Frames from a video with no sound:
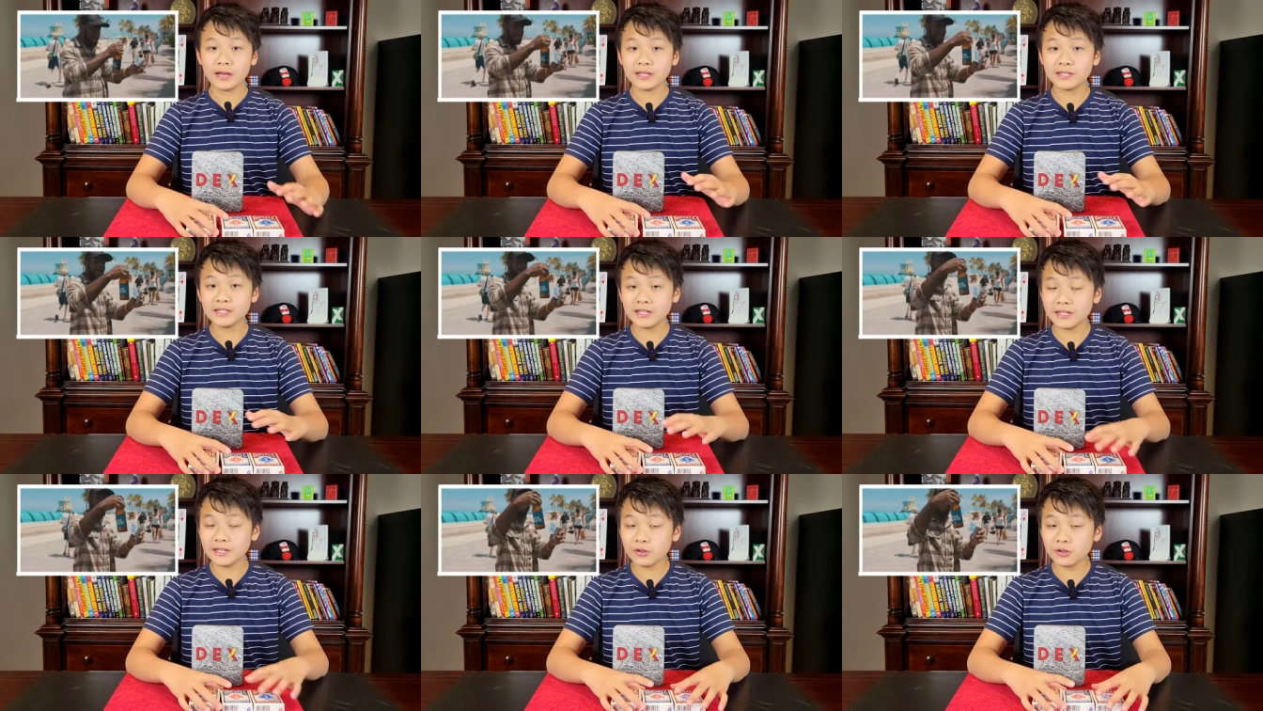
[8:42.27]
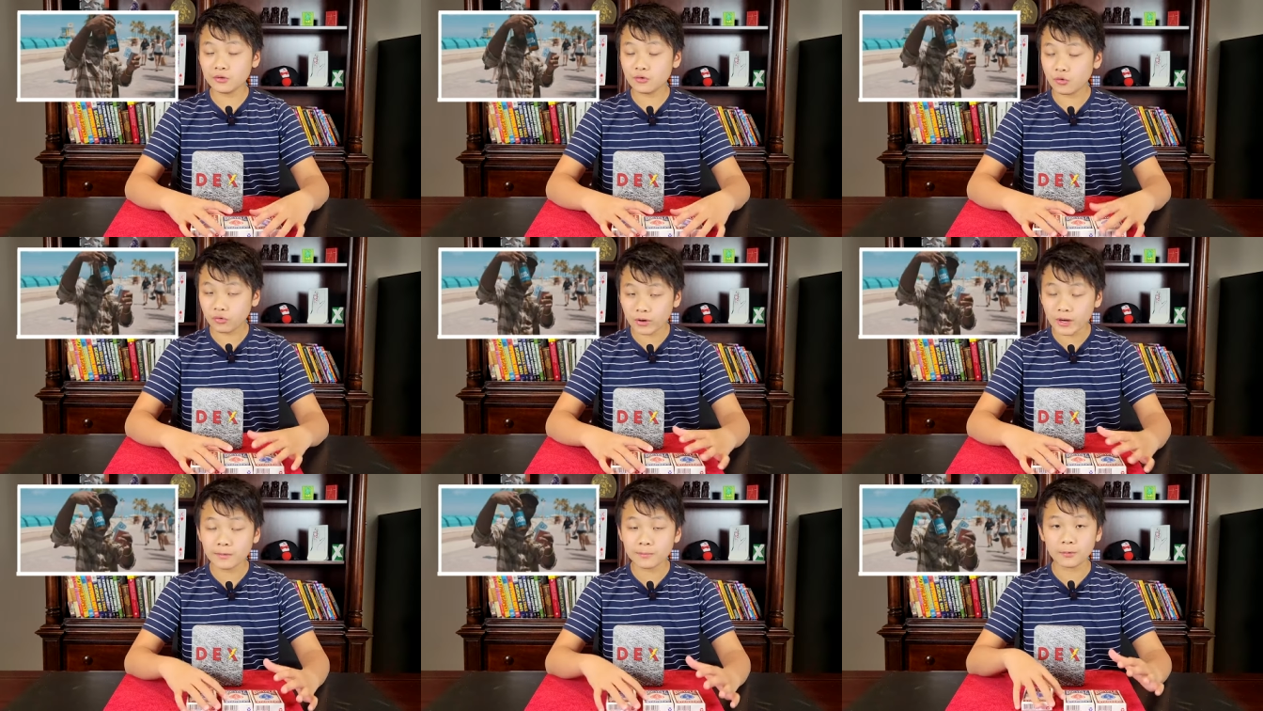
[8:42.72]
It's
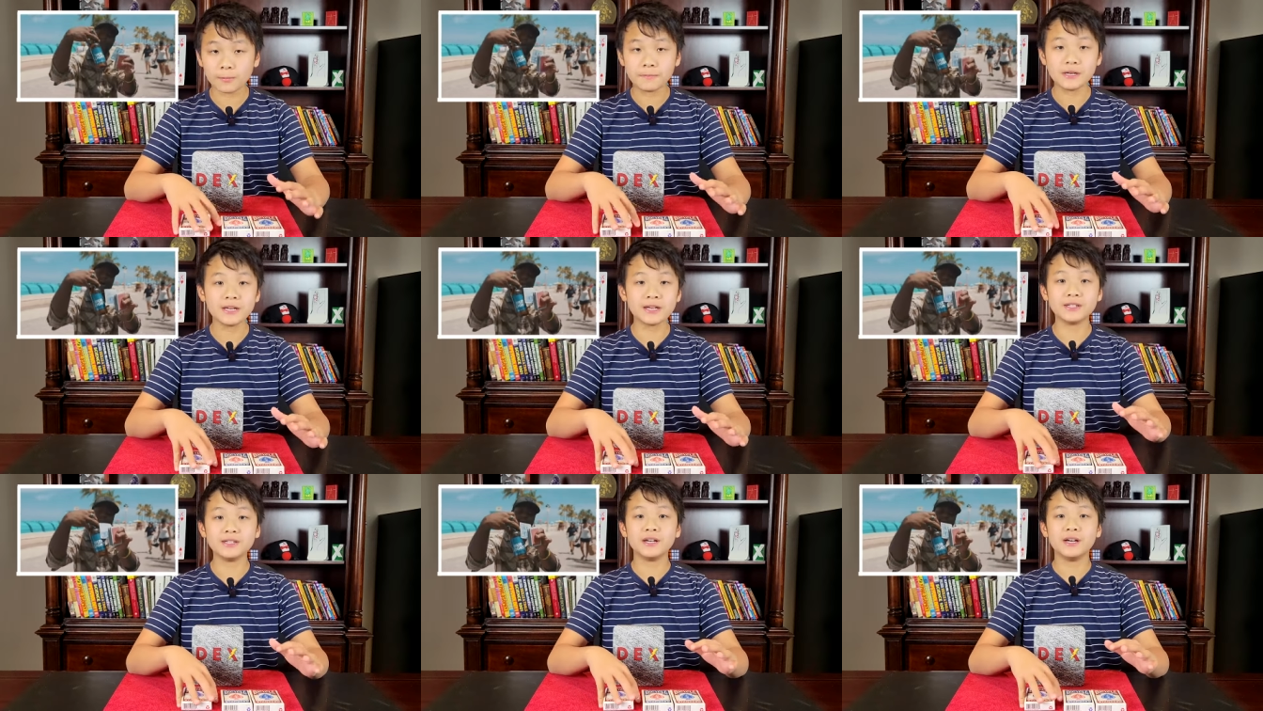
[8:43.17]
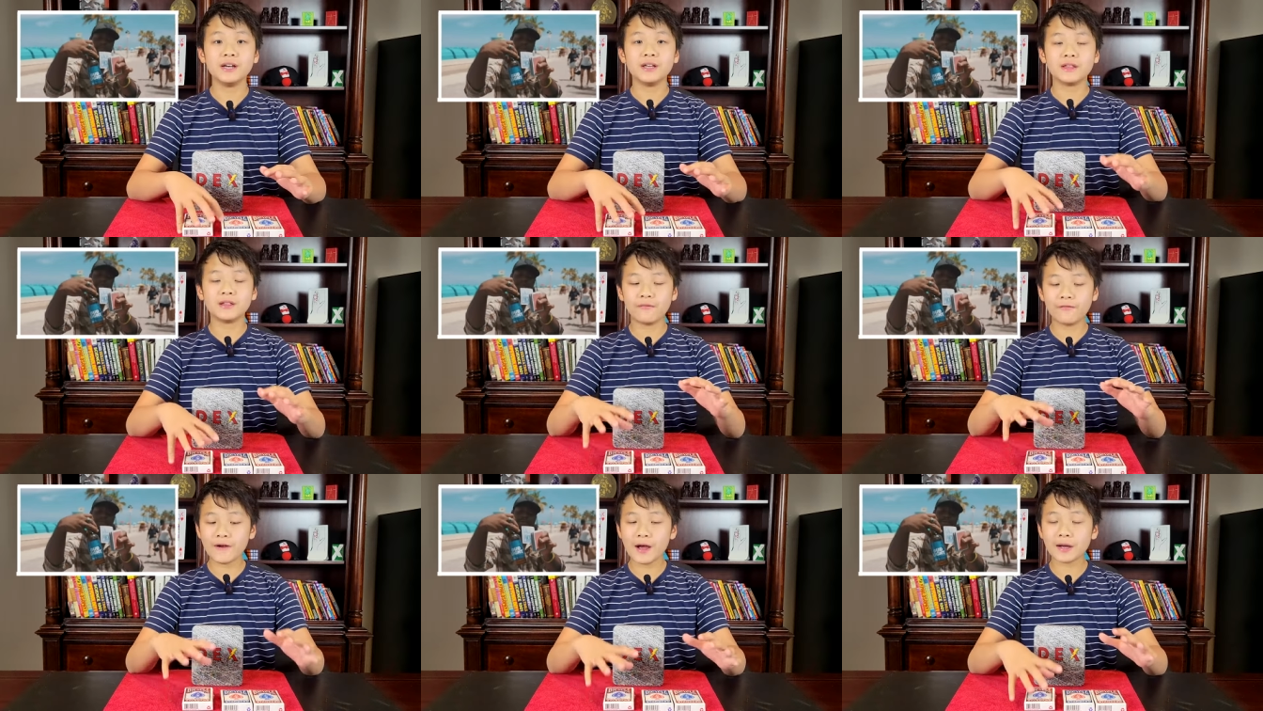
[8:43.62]
incredible because
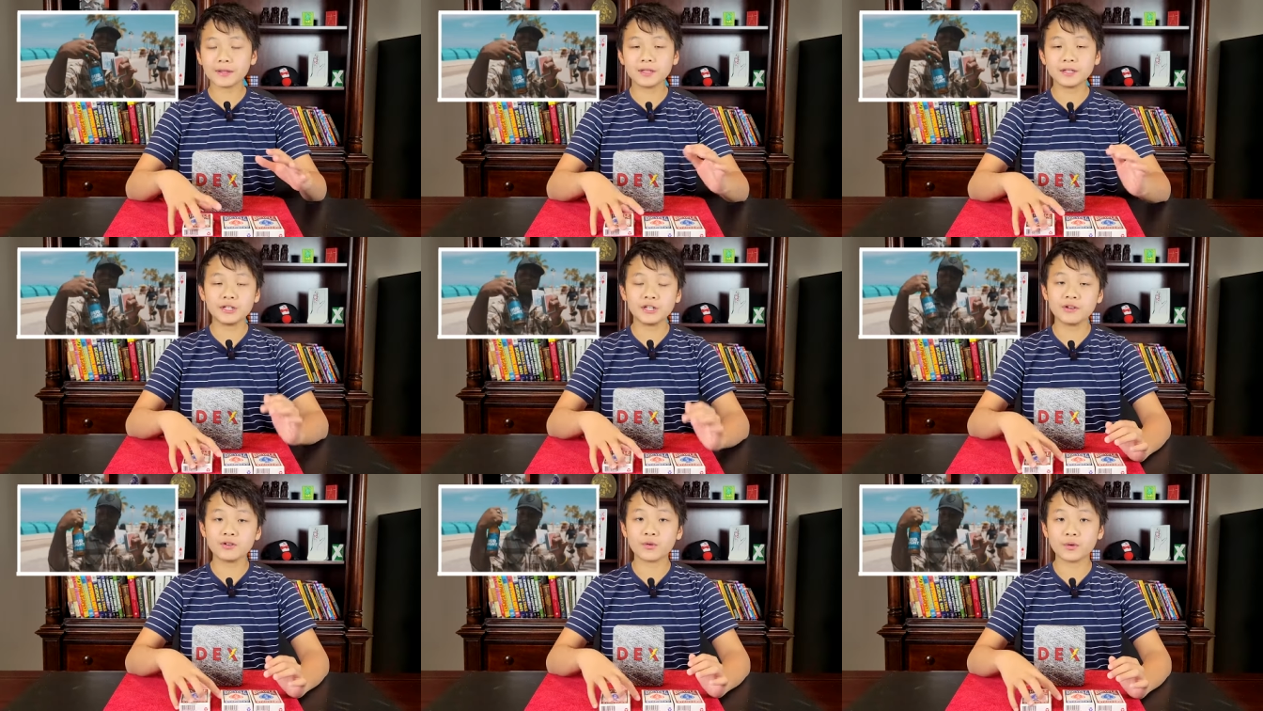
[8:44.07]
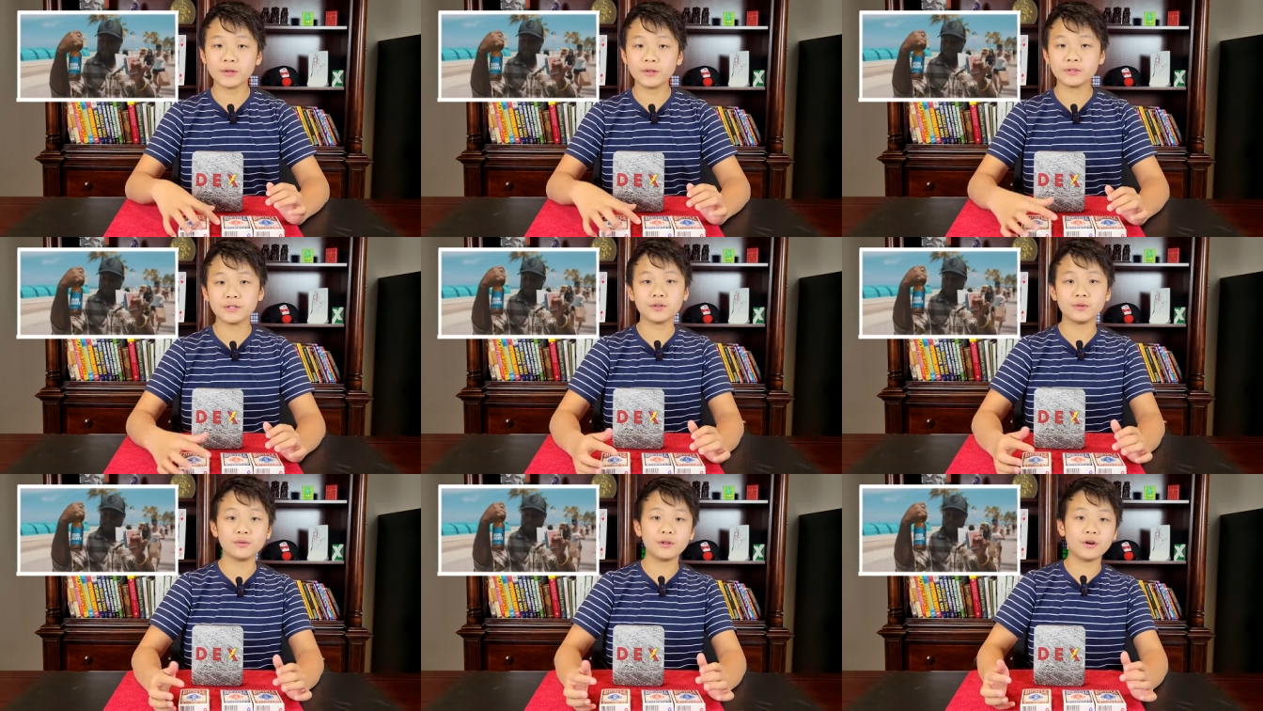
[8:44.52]
the fact the
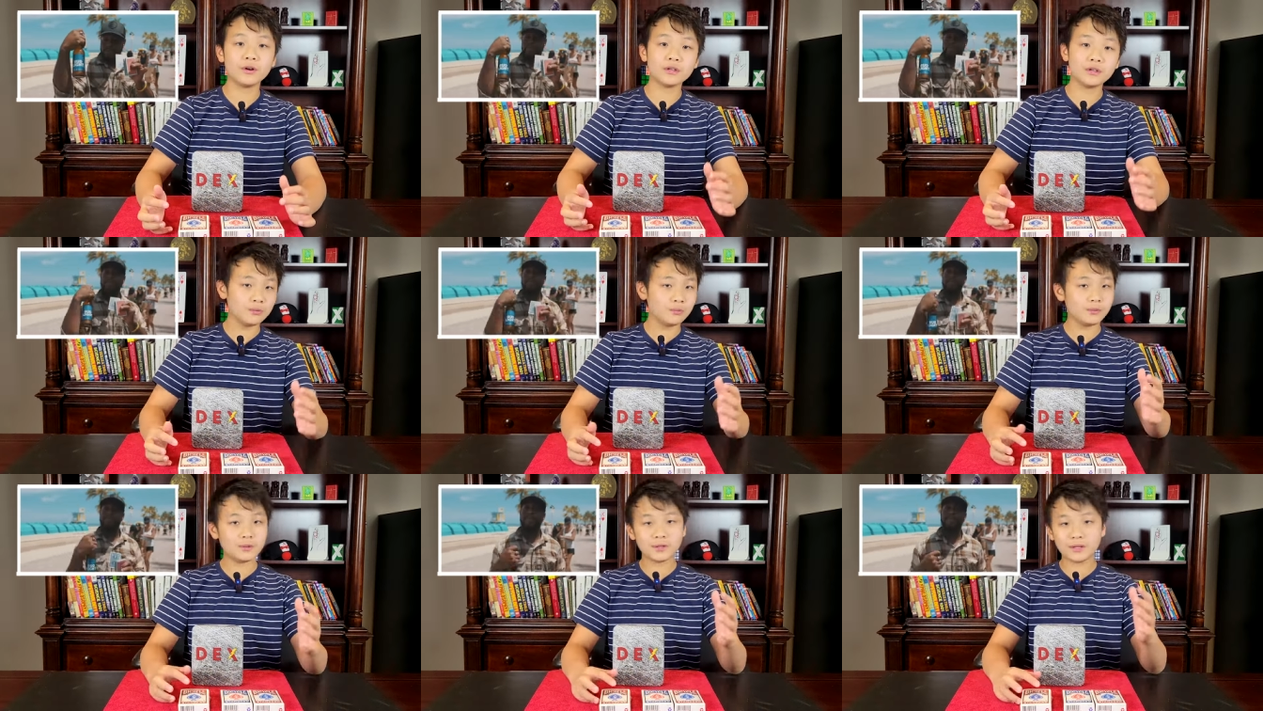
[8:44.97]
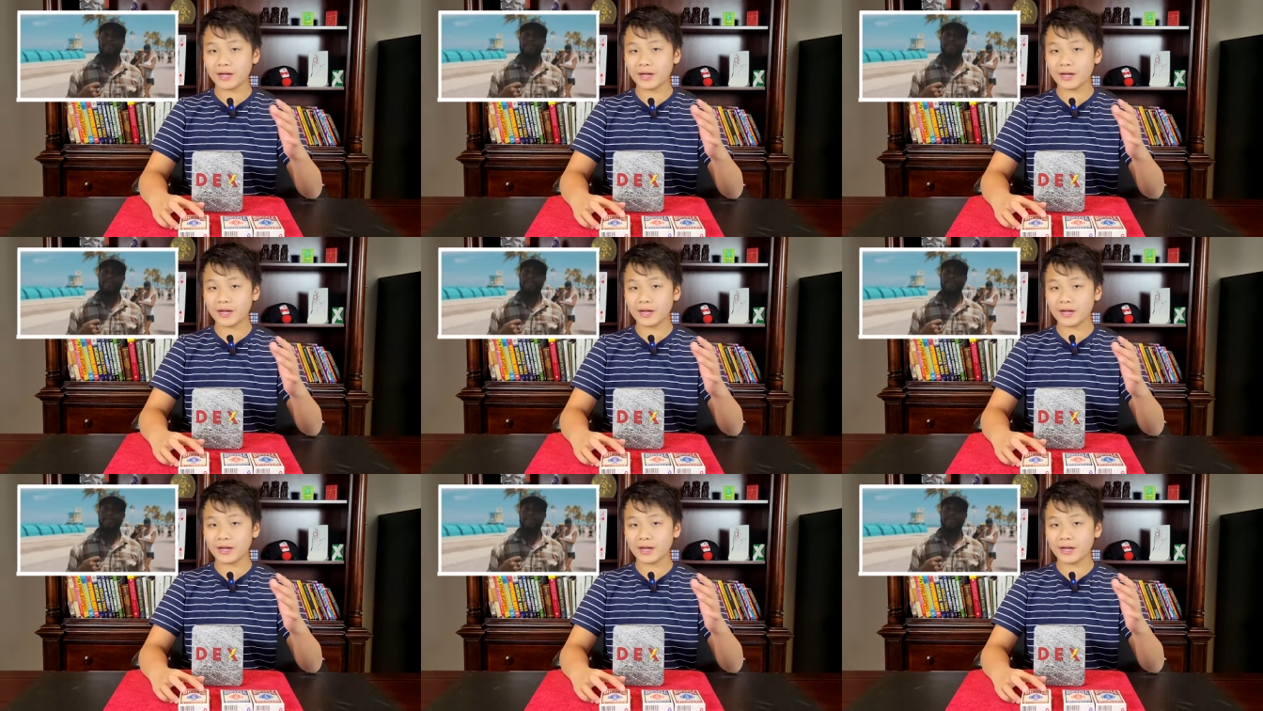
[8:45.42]
tutorial is so long, you